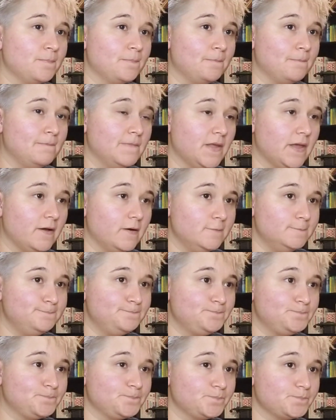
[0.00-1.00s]
Now,
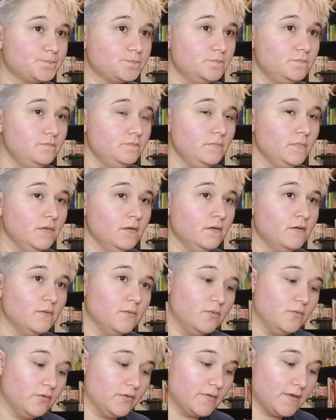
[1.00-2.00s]

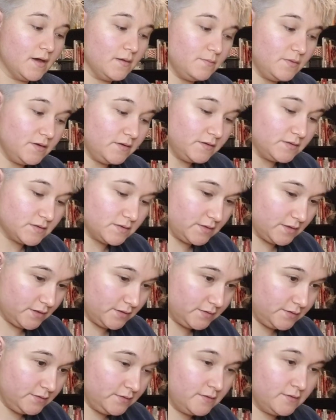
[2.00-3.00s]
with that being
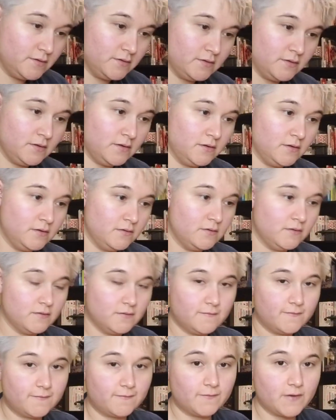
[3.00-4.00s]
said,
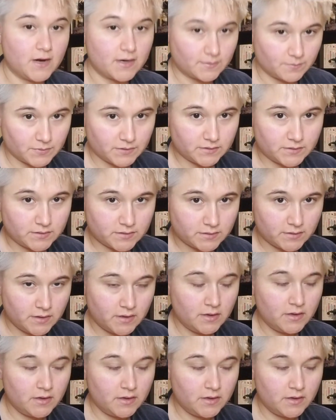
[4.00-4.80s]
fragments.